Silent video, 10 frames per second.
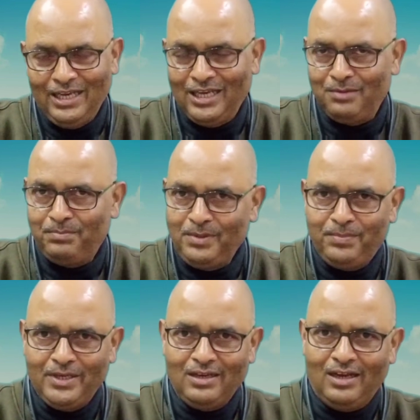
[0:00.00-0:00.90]
and
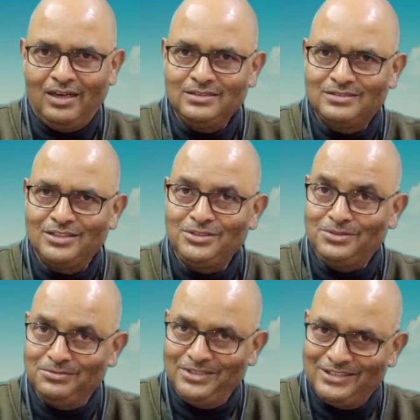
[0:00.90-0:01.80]
prepare answers
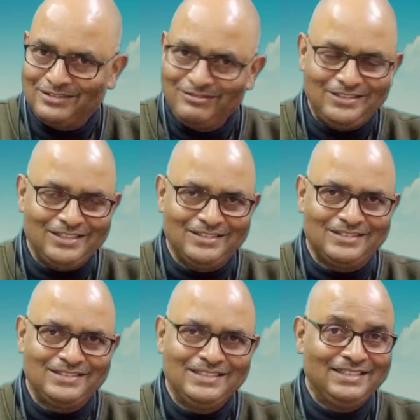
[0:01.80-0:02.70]
to these questions.